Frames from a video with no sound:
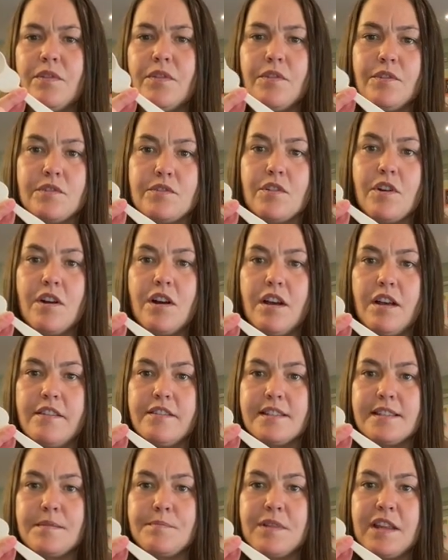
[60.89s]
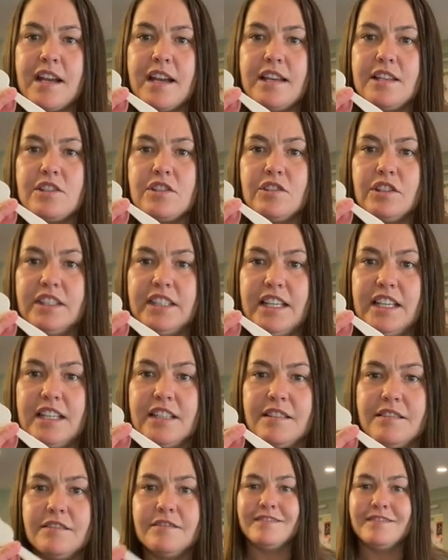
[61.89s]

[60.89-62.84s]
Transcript: Those are all the supplies you'll need.